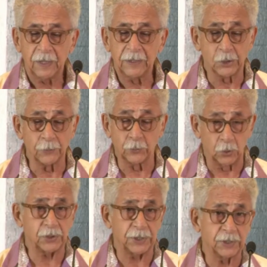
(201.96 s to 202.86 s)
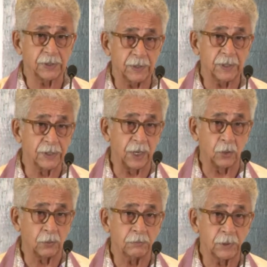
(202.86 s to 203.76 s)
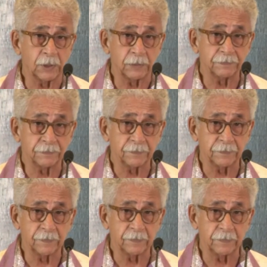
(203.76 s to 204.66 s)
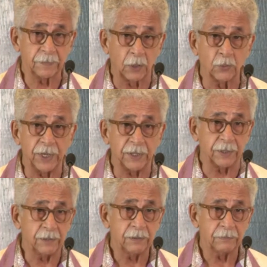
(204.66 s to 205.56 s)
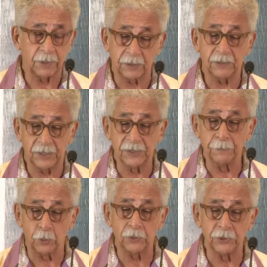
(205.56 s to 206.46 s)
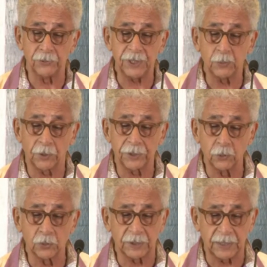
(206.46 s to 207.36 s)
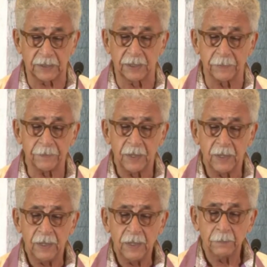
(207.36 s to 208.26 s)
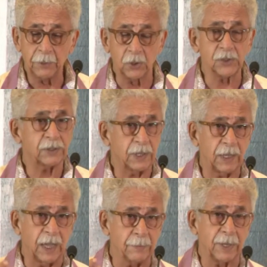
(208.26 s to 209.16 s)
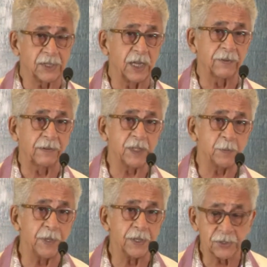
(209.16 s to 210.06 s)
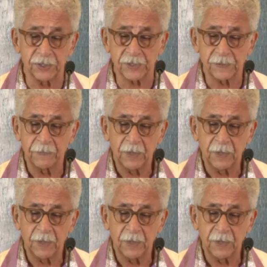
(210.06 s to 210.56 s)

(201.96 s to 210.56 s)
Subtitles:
This, of course, is now outdated, but it's important to read what he wrote at that time, because I myself have experienced this,